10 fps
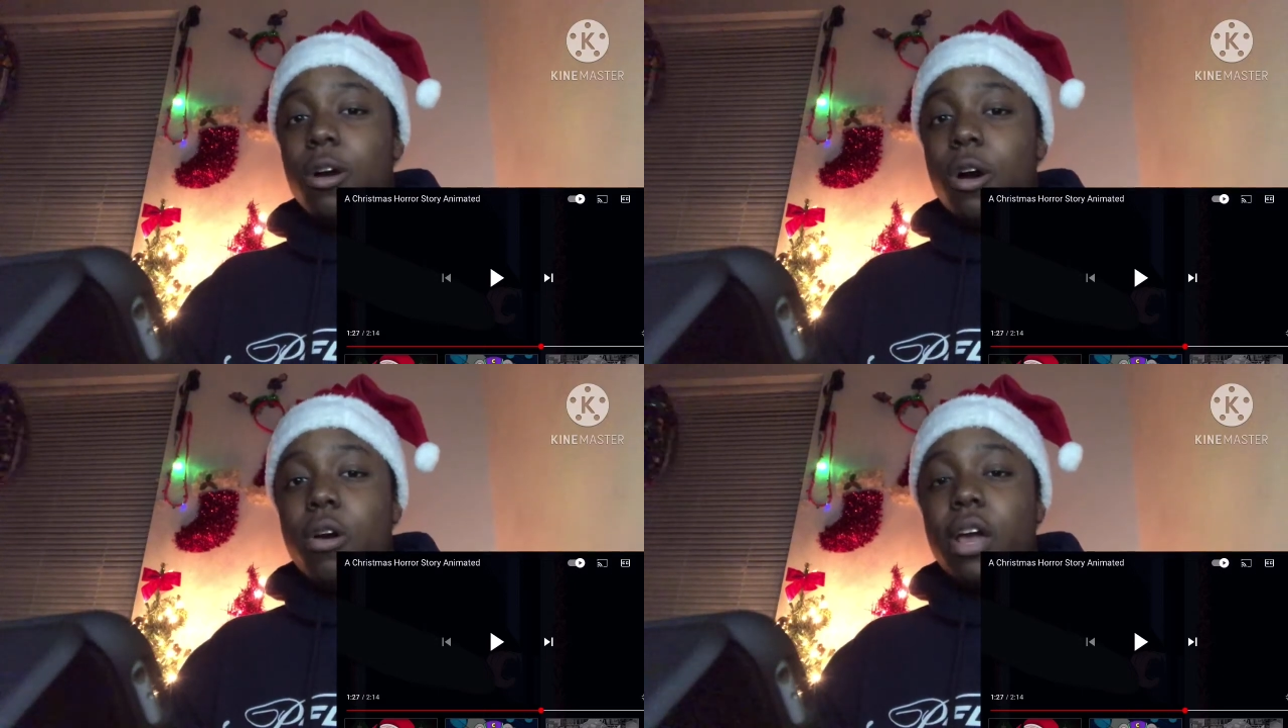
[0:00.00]

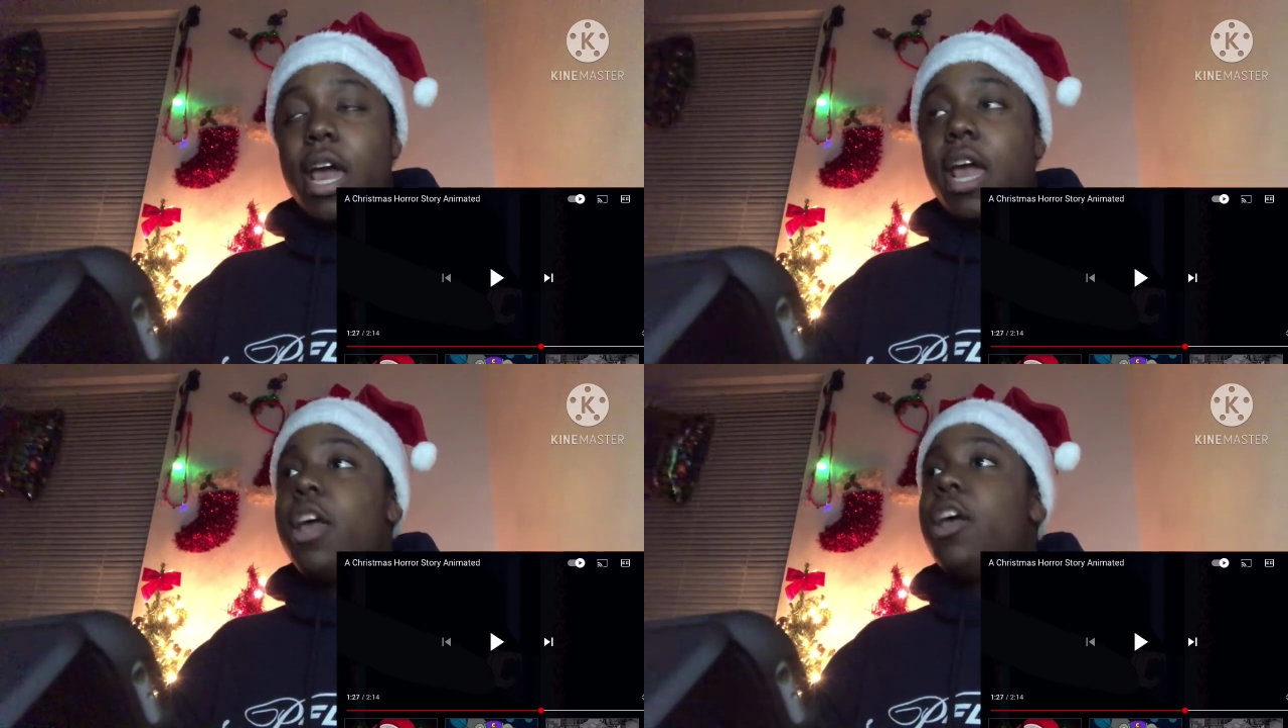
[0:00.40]

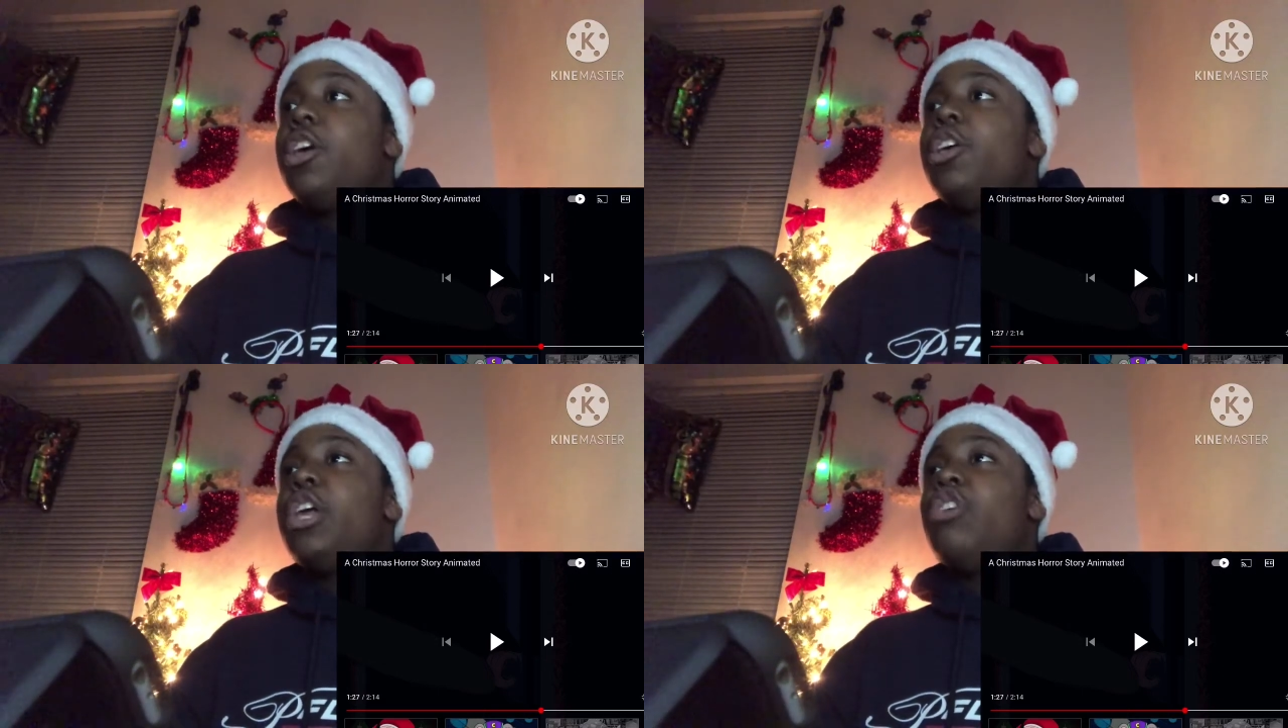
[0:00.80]
Okay.
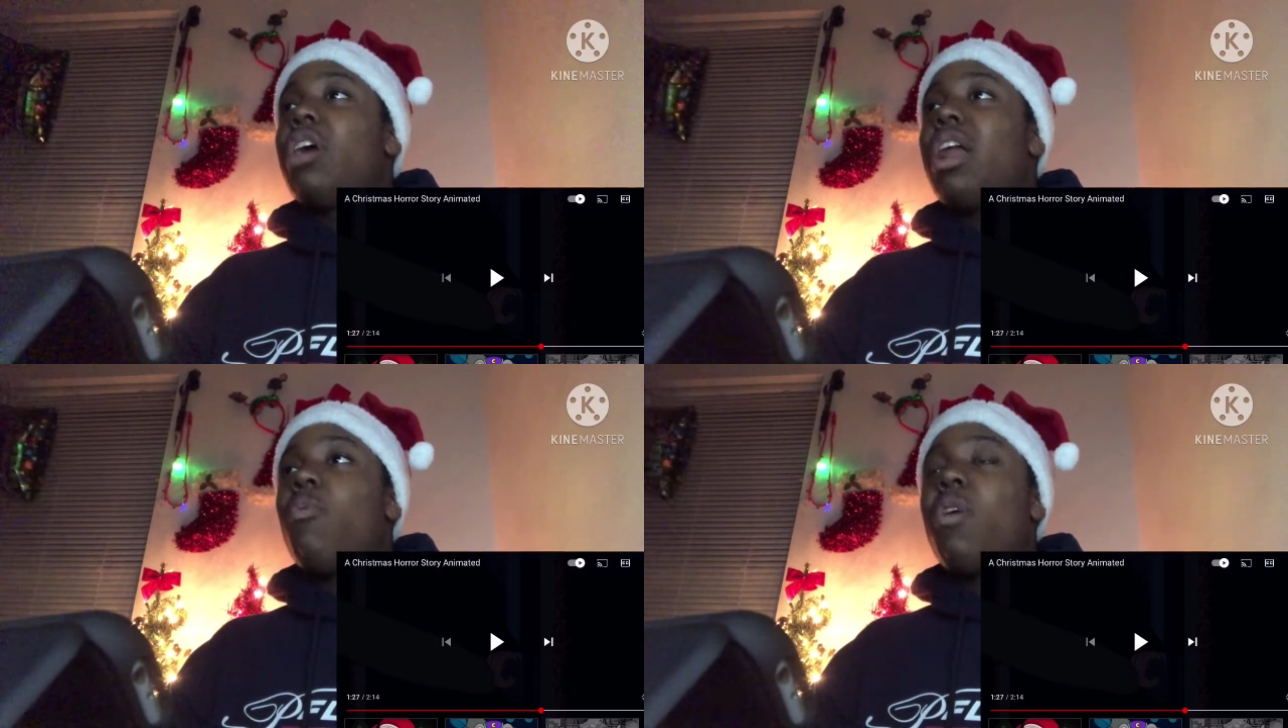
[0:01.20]
You
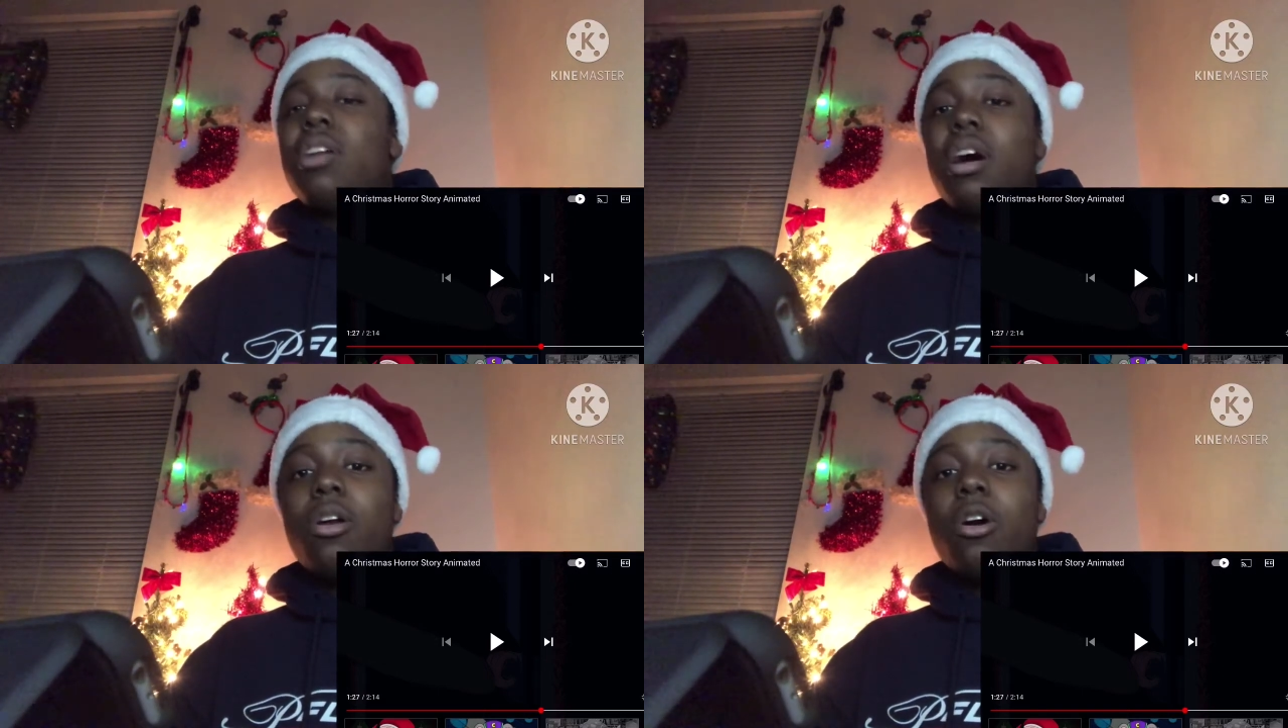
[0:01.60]
try to walk down the